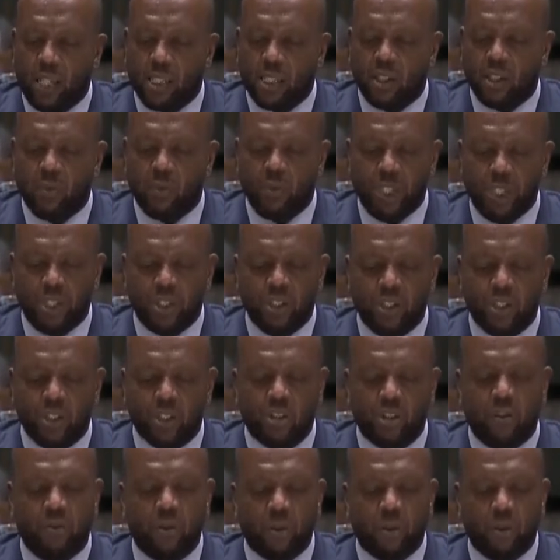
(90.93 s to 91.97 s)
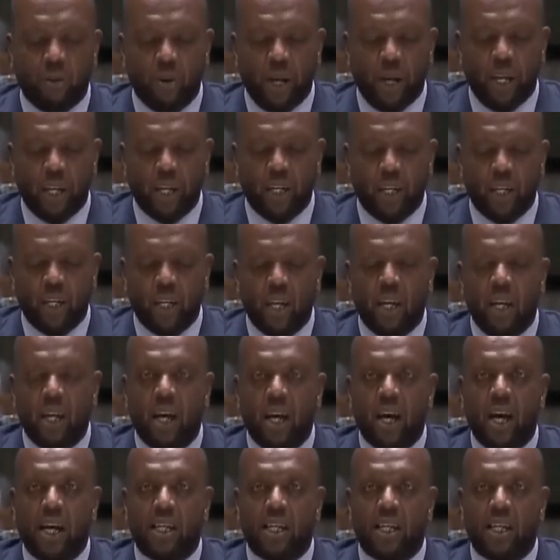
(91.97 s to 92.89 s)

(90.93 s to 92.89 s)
Luhansk regions of Ukraine